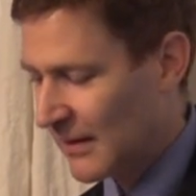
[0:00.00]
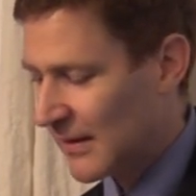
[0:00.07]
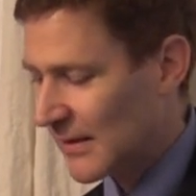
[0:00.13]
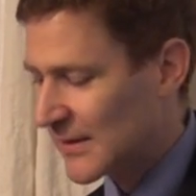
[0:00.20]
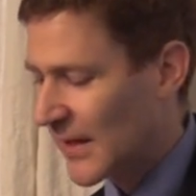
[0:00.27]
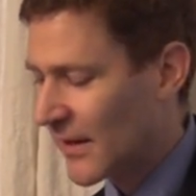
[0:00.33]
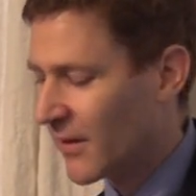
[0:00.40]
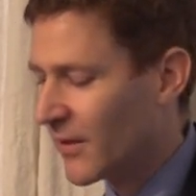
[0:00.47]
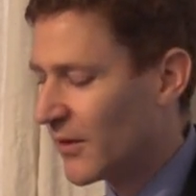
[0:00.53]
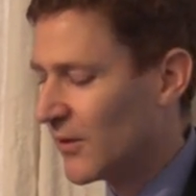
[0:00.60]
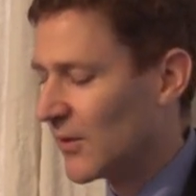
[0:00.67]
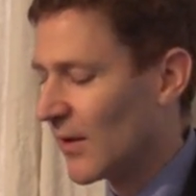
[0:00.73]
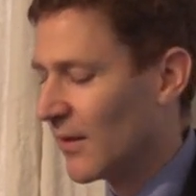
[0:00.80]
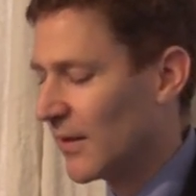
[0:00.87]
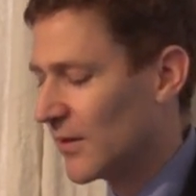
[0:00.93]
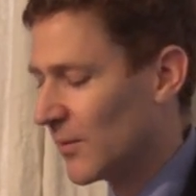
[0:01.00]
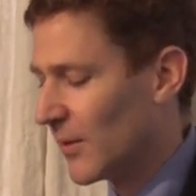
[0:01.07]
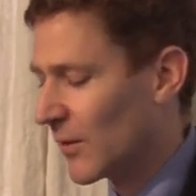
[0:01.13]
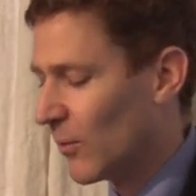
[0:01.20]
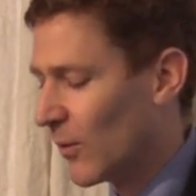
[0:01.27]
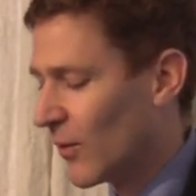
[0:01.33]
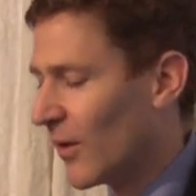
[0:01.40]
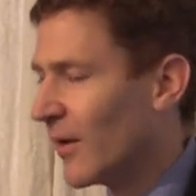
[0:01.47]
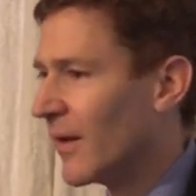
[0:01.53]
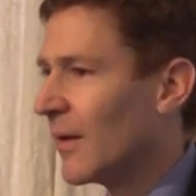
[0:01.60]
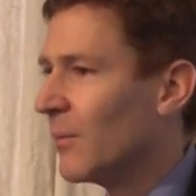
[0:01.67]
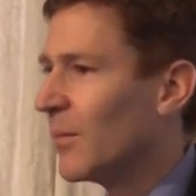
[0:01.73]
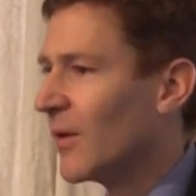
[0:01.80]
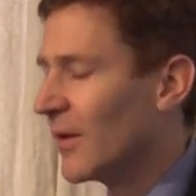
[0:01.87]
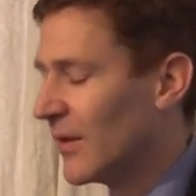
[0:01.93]
Senators Elizabeth Warren
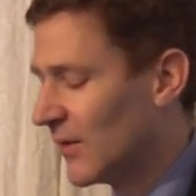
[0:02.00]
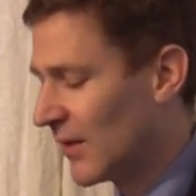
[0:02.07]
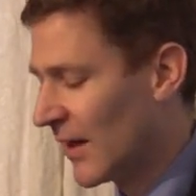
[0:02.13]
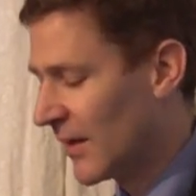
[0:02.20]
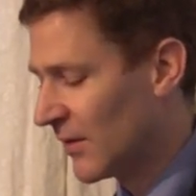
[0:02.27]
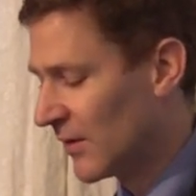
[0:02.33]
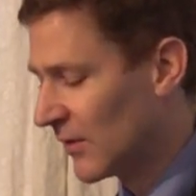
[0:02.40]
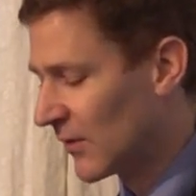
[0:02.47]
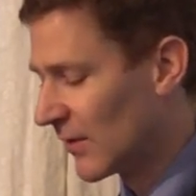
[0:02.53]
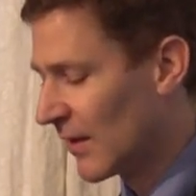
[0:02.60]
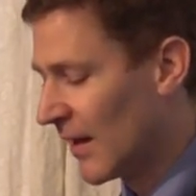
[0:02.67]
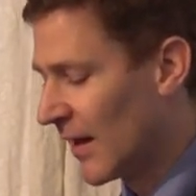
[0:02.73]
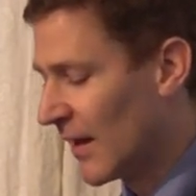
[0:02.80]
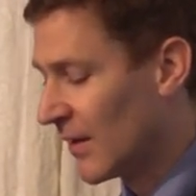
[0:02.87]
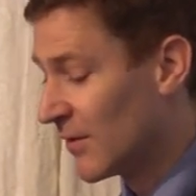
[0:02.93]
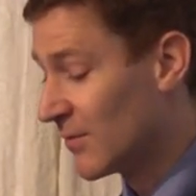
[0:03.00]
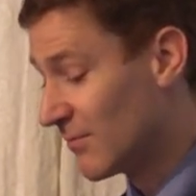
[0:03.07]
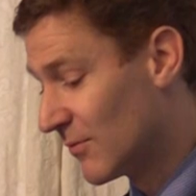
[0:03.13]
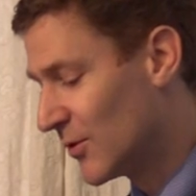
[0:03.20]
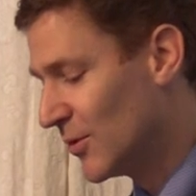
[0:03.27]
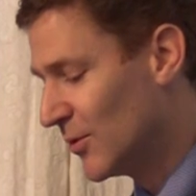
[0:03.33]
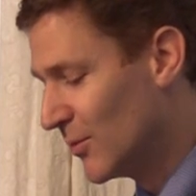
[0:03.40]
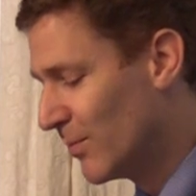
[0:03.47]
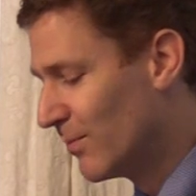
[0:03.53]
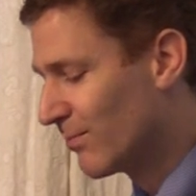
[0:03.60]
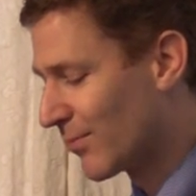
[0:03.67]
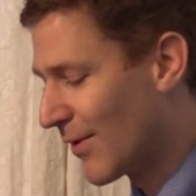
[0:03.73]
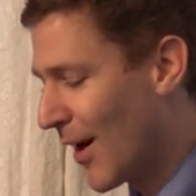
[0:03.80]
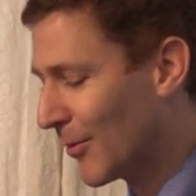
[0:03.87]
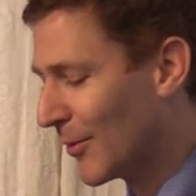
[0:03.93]
and Bernie Sanders, two
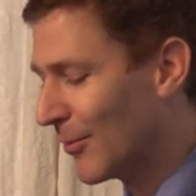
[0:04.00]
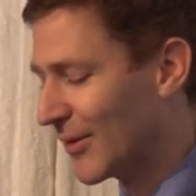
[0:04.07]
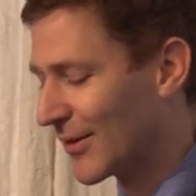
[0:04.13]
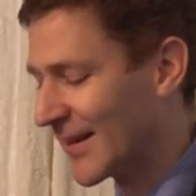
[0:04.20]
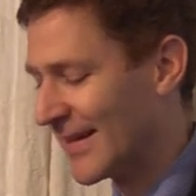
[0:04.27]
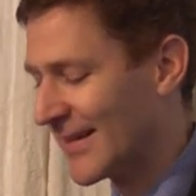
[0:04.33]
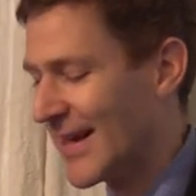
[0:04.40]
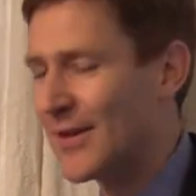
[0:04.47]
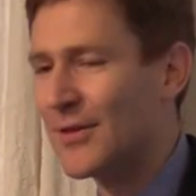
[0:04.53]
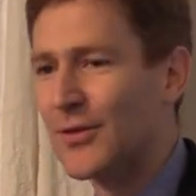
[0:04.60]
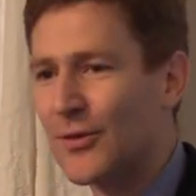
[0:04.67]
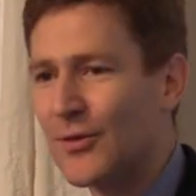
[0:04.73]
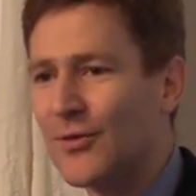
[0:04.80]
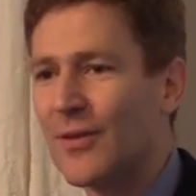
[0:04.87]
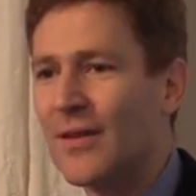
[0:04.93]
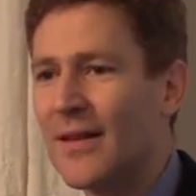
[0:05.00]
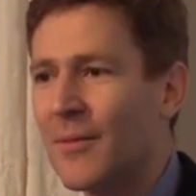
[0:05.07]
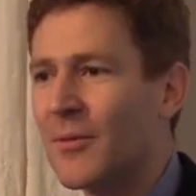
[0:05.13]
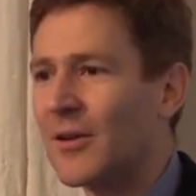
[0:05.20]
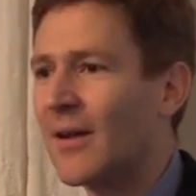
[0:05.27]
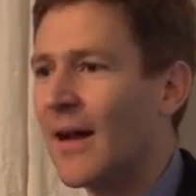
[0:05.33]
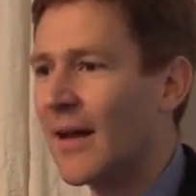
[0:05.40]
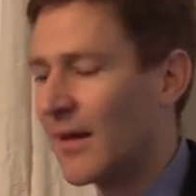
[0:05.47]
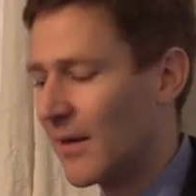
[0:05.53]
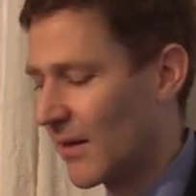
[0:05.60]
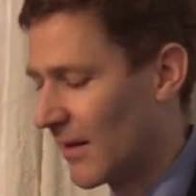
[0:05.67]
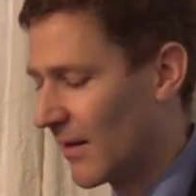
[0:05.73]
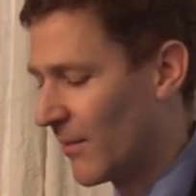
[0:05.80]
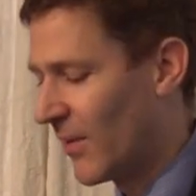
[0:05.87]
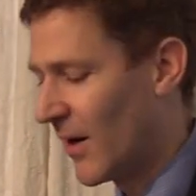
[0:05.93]
probable contenders for the Democratic
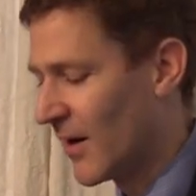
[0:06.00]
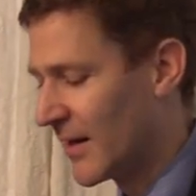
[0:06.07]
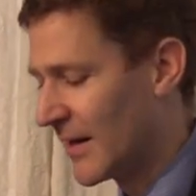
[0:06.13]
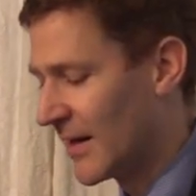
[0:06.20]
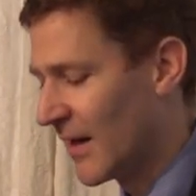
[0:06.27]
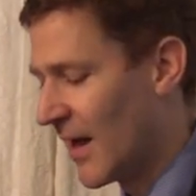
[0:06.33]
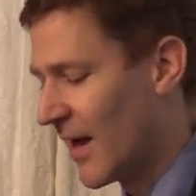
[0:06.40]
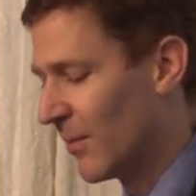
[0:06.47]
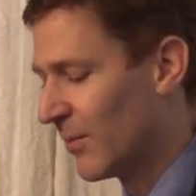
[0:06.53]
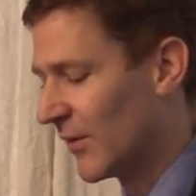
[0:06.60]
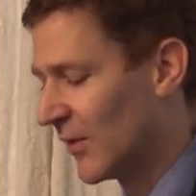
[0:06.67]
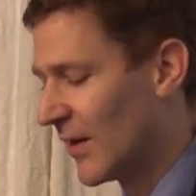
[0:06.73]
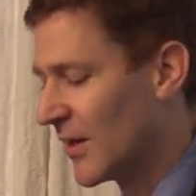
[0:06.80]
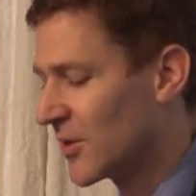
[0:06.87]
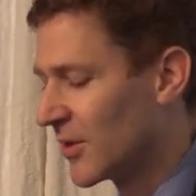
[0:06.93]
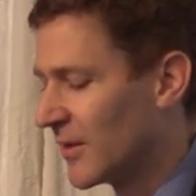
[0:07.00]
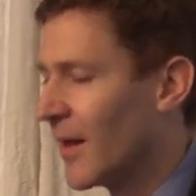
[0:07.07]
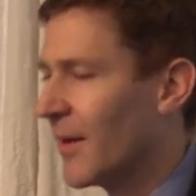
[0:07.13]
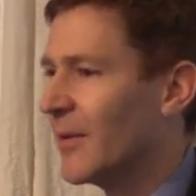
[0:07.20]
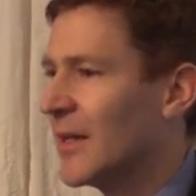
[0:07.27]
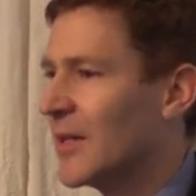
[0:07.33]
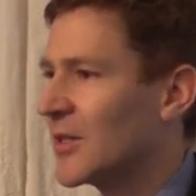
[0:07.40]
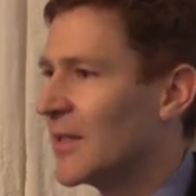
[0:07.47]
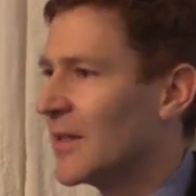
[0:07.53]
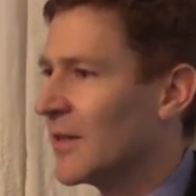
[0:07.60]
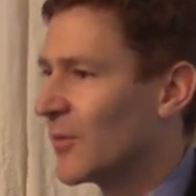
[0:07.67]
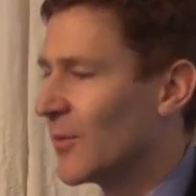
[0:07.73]
Party presidential nomination in